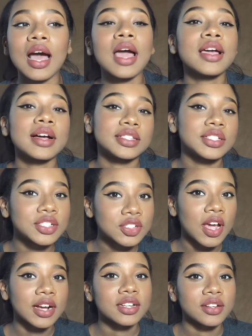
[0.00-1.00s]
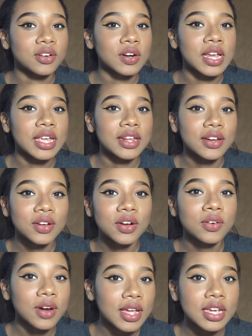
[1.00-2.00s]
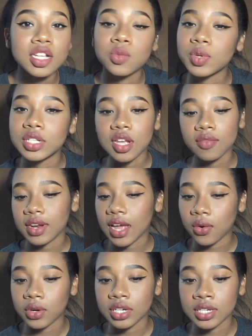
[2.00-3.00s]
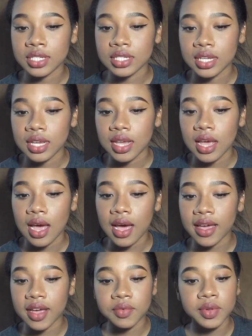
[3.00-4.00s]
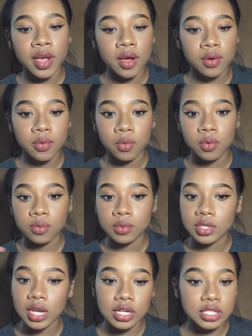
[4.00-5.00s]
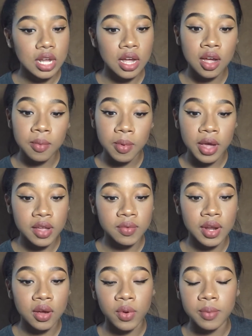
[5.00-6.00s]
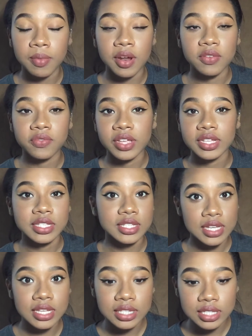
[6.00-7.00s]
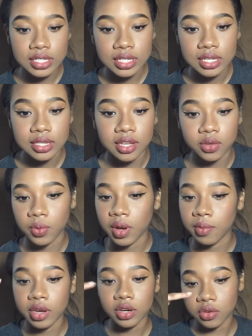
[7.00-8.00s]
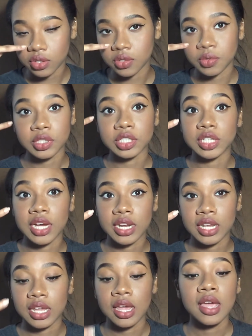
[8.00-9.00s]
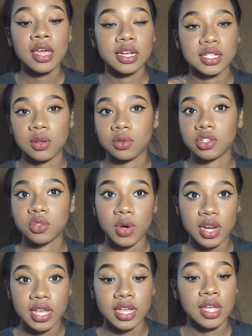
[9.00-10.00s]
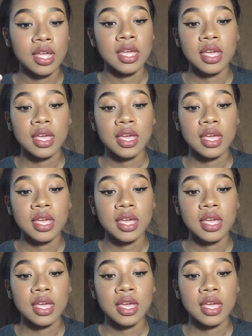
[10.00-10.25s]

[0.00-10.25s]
I got distracted. Alright, it's been 7 hours. I have not touched up. I have not wiped my face since. That's why my nose is really shiny, because I was sweating.